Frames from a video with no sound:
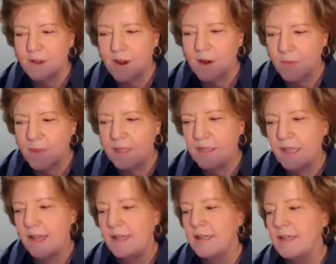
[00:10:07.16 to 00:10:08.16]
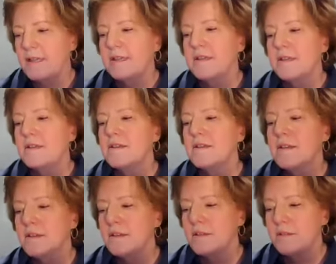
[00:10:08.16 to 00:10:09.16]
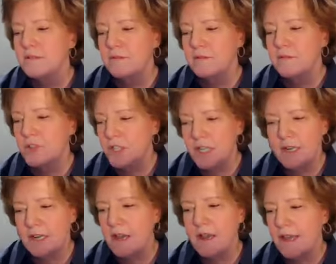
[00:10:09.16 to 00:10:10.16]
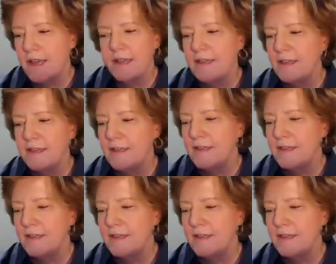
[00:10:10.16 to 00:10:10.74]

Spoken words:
Are we alike? She and I,